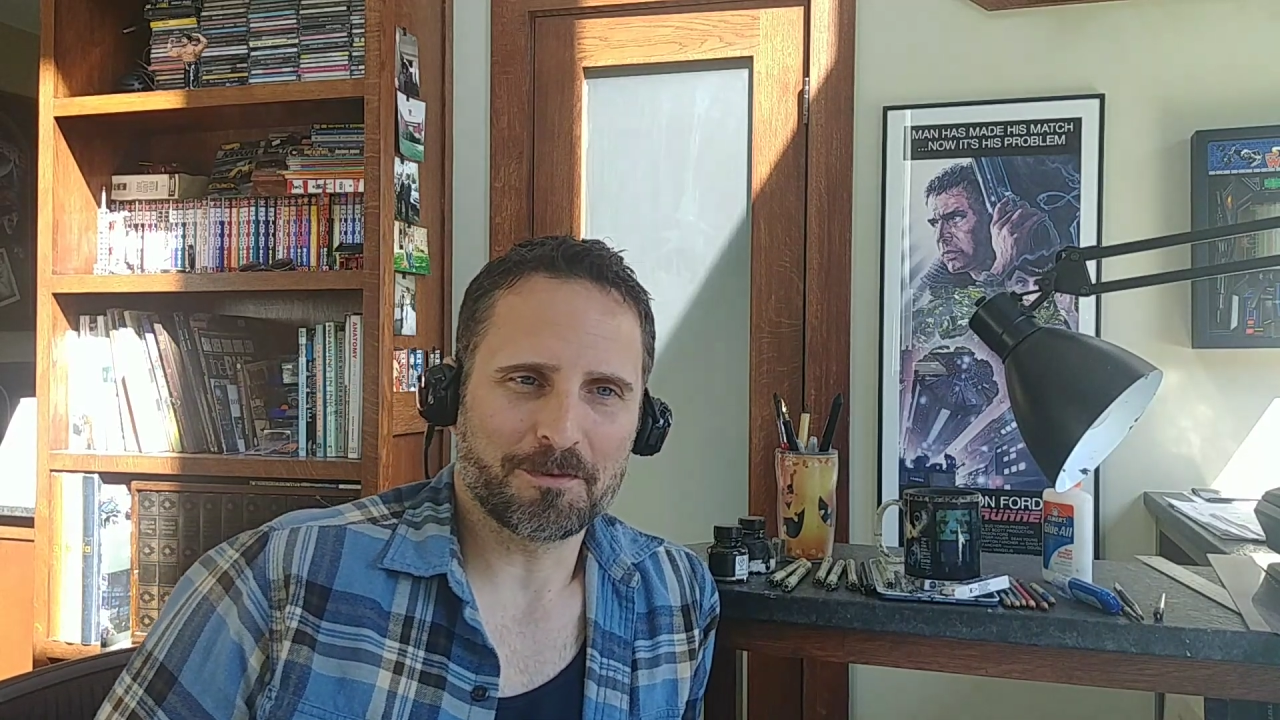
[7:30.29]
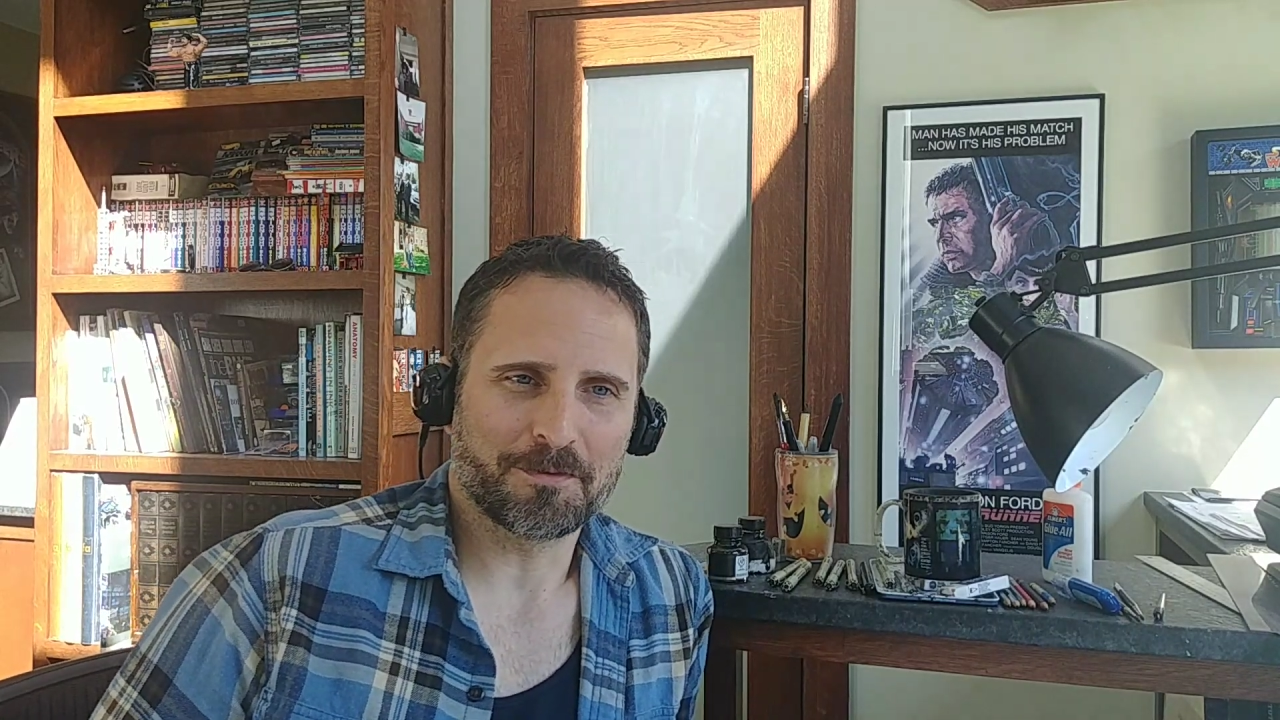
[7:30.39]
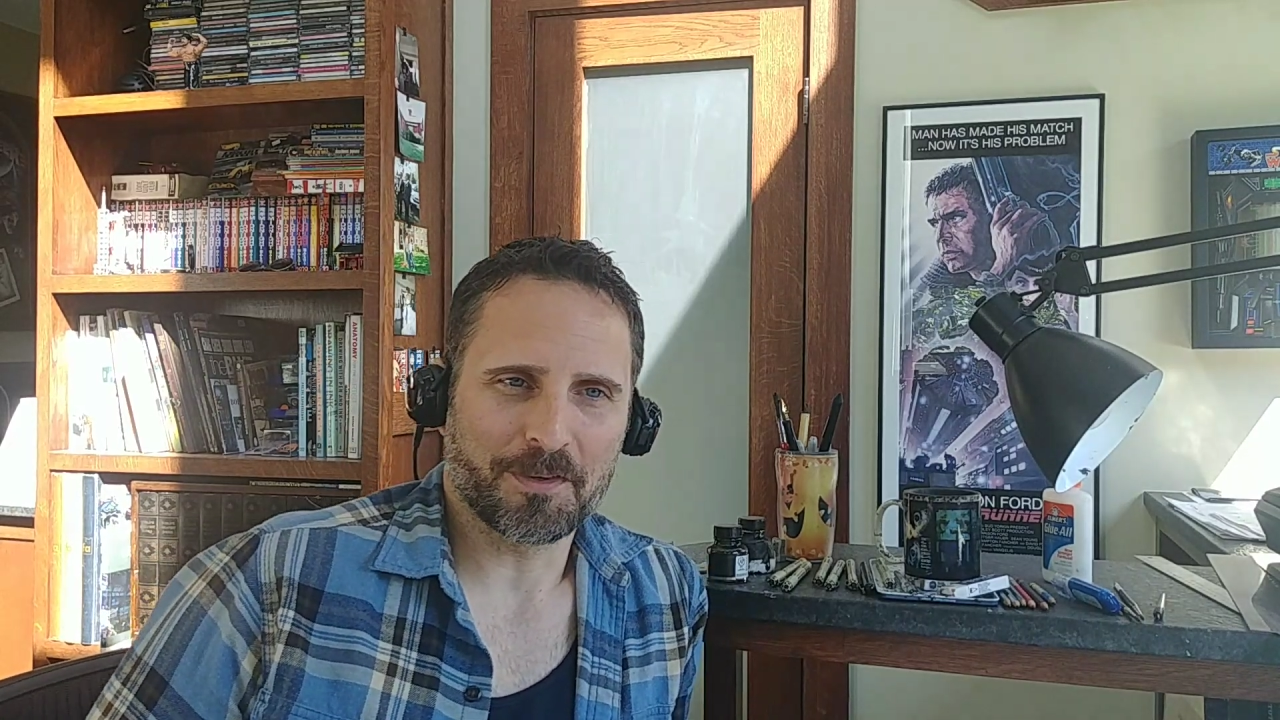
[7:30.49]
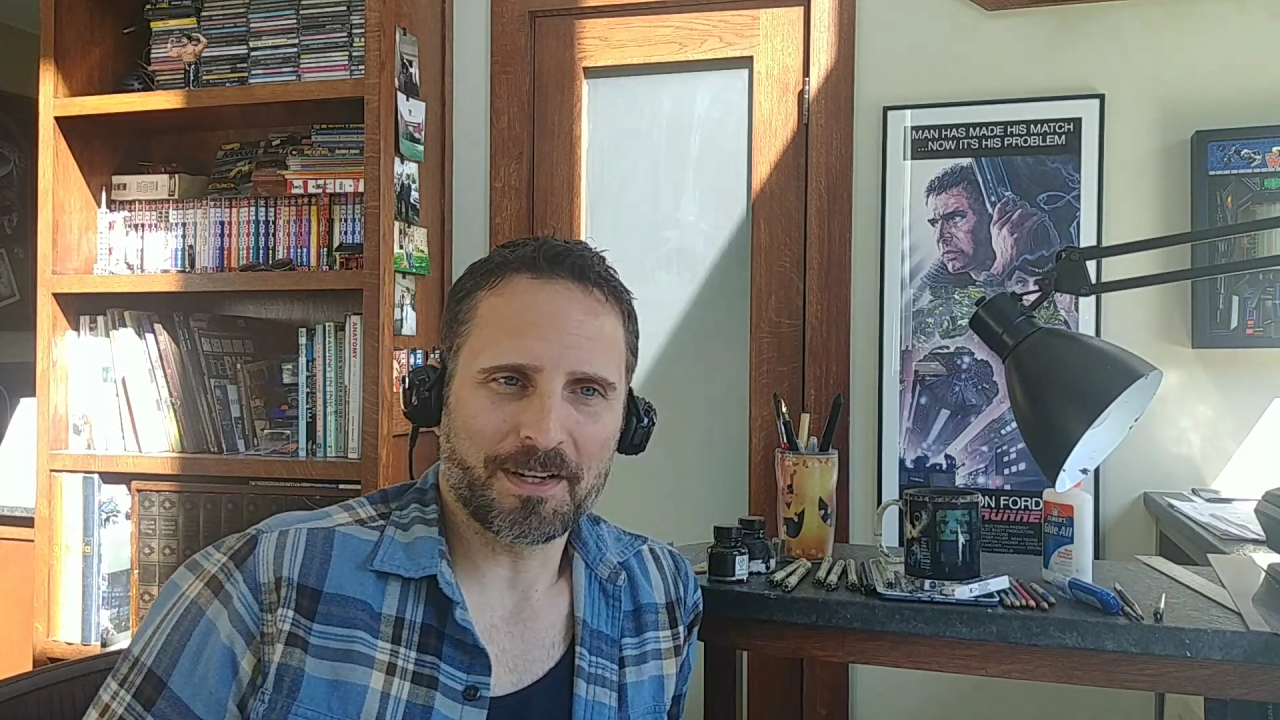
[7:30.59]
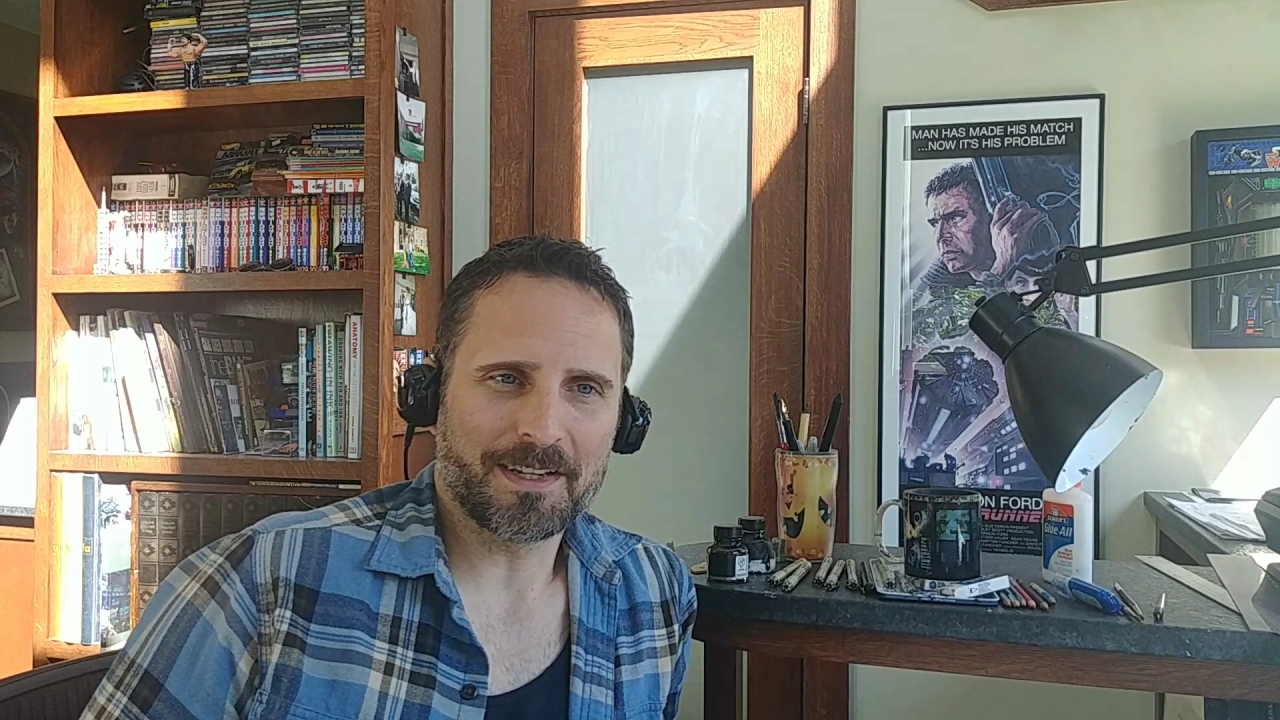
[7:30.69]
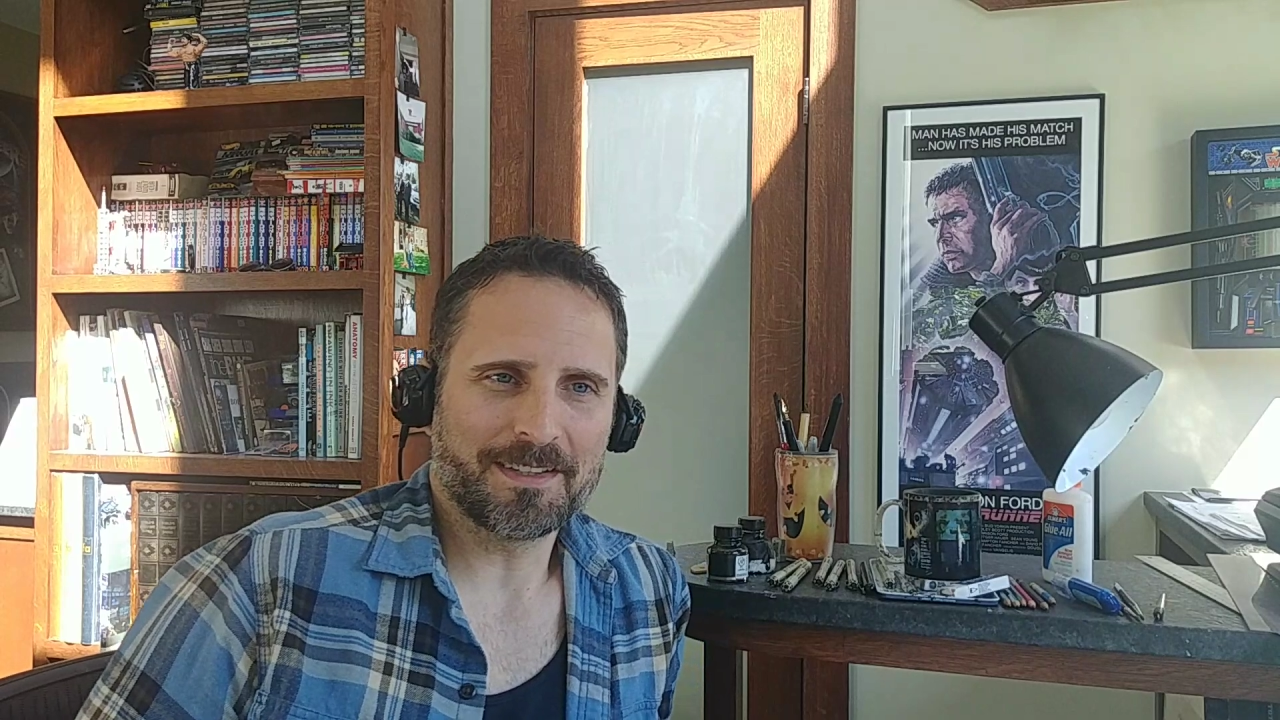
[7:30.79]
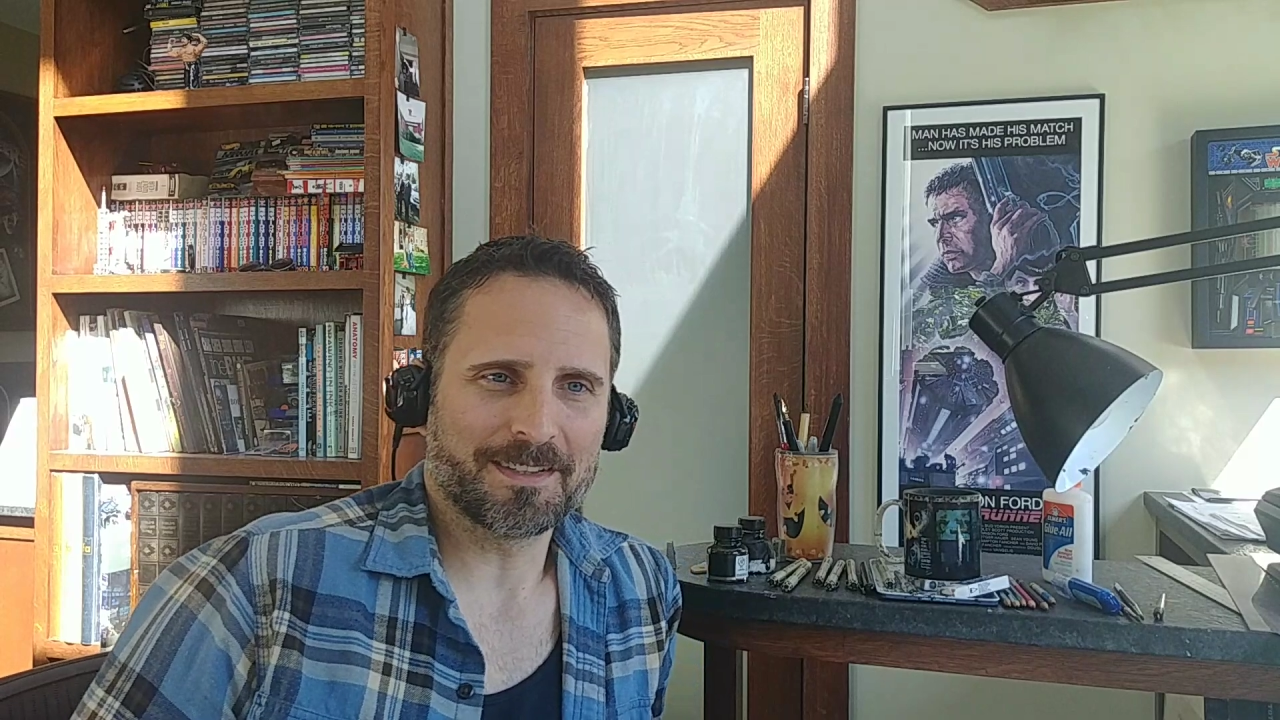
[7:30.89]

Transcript: afraid